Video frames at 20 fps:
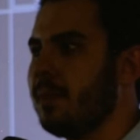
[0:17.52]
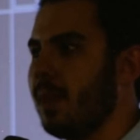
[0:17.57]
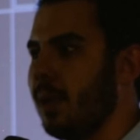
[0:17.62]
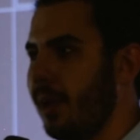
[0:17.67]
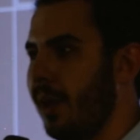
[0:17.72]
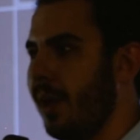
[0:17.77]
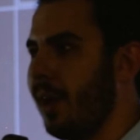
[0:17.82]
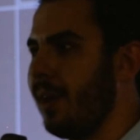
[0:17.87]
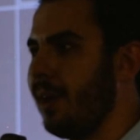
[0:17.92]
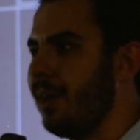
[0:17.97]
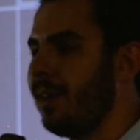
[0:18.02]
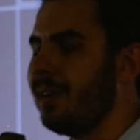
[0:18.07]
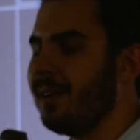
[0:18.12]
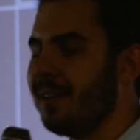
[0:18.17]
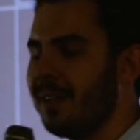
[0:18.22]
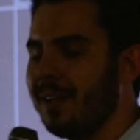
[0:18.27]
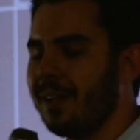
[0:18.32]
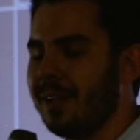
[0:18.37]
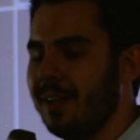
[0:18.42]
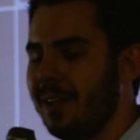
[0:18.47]
Okay.
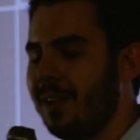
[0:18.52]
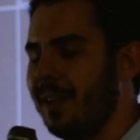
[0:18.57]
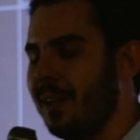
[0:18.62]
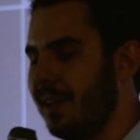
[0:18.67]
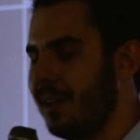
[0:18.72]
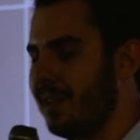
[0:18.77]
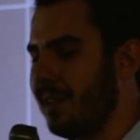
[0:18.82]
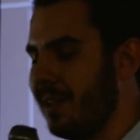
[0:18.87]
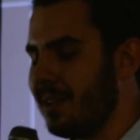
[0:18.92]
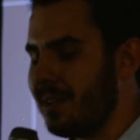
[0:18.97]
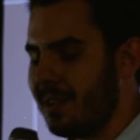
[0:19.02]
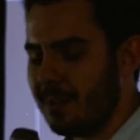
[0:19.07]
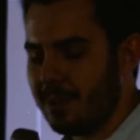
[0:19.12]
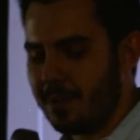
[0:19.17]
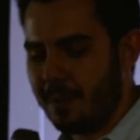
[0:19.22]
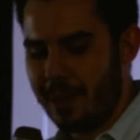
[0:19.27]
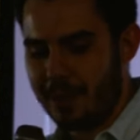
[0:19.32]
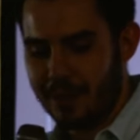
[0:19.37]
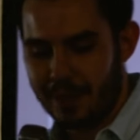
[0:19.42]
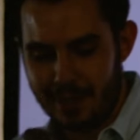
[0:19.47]
It seems
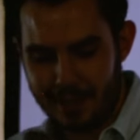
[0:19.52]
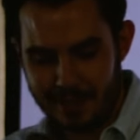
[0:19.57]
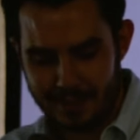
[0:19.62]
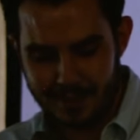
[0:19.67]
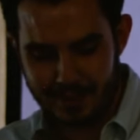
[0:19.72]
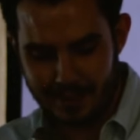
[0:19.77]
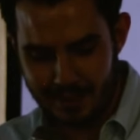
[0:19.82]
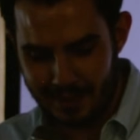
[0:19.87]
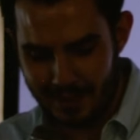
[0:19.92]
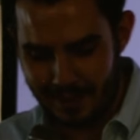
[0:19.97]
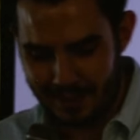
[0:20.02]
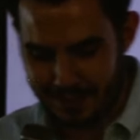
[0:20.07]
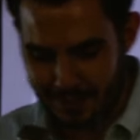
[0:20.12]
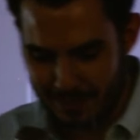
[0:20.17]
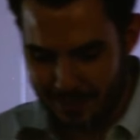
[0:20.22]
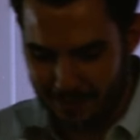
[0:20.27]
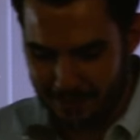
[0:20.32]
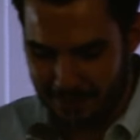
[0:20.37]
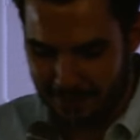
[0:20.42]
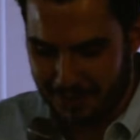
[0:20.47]
about right as it
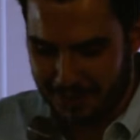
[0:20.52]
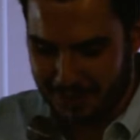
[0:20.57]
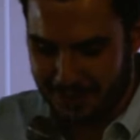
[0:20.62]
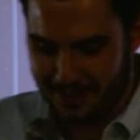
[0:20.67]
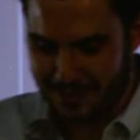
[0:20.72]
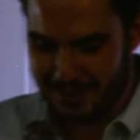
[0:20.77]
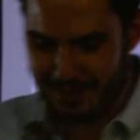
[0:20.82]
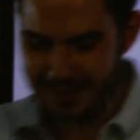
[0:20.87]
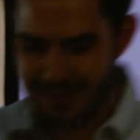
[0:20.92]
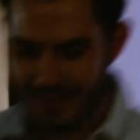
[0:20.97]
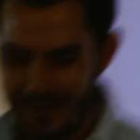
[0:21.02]
really goes.